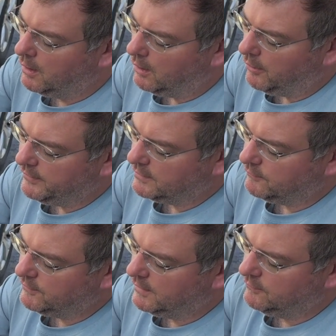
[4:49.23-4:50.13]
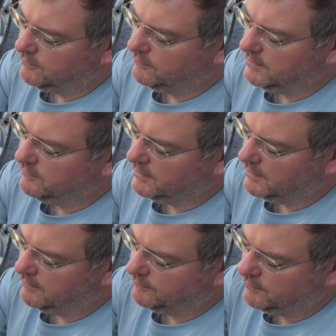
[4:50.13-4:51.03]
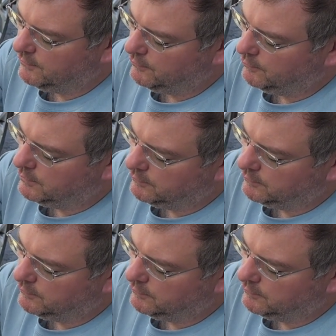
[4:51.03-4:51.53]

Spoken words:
all that to say, this is easy enough to